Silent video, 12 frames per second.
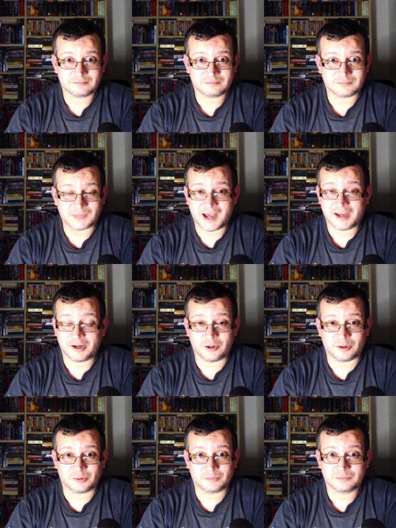I don't
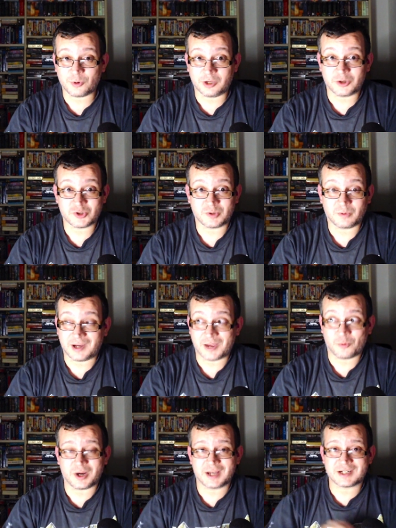know. Used to, I
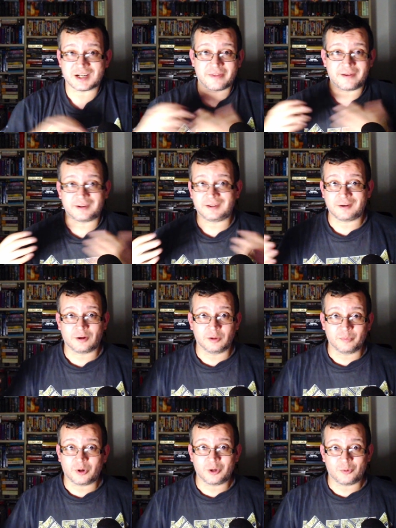was a 13 year old
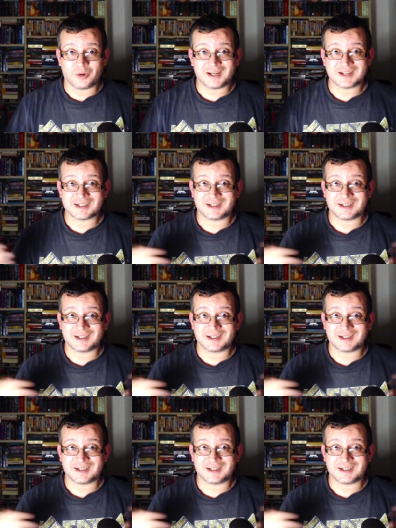boy once,